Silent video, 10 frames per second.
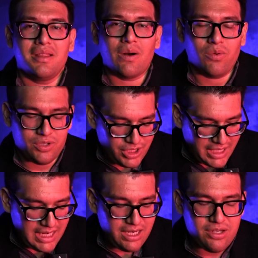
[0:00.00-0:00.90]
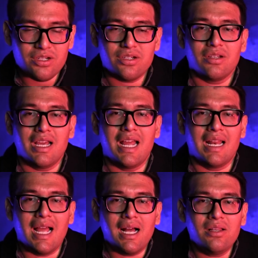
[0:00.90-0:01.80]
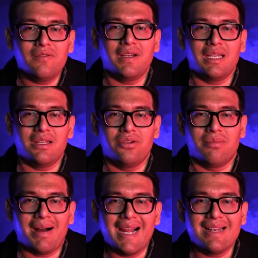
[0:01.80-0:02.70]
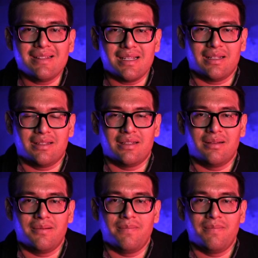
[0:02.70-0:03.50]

that will change and elevate your mindset.